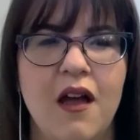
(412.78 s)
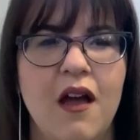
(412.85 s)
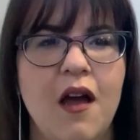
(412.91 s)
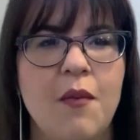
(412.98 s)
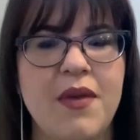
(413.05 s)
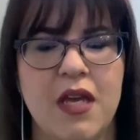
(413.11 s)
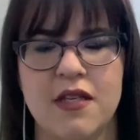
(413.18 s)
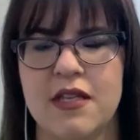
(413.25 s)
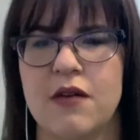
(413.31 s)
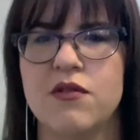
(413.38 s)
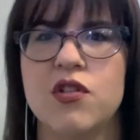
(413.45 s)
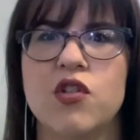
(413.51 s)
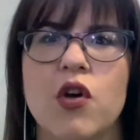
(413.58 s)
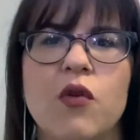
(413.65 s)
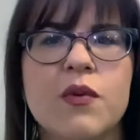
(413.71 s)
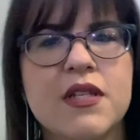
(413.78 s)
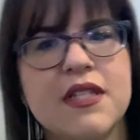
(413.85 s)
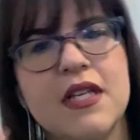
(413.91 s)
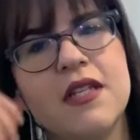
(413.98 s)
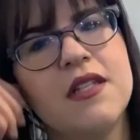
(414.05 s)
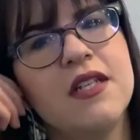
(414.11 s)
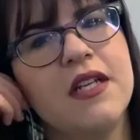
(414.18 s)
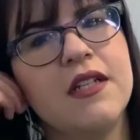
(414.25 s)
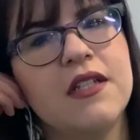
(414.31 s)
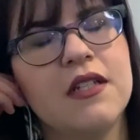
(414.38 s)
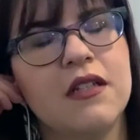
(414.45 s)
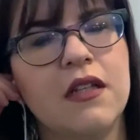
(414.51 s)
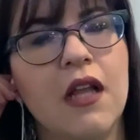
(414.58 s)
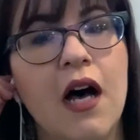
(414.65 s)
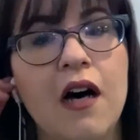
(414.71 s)
because I was so resistant to
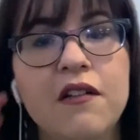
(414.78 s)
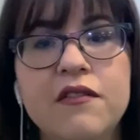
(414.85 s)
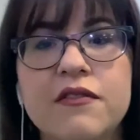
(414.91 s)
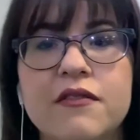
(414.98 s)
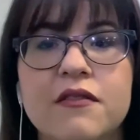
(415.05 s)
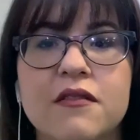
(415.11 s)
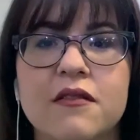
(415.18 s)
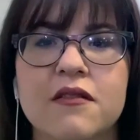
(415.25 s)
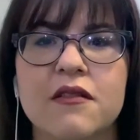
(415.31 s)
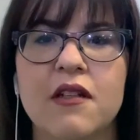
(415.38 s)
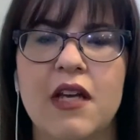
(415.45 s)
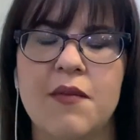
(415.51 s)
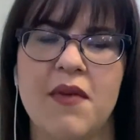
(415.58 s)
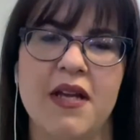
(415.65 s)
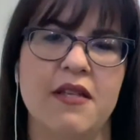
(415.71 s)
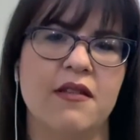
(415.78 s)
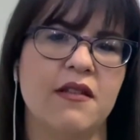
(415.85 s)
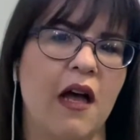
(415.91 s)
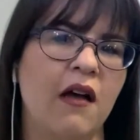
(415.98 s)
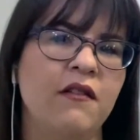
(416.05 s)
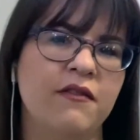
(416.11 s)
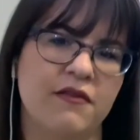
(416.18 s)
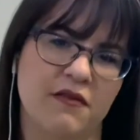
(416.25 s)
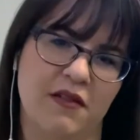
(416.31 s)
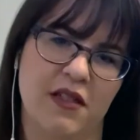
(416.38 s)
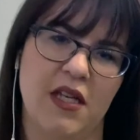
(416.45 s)
love in myself.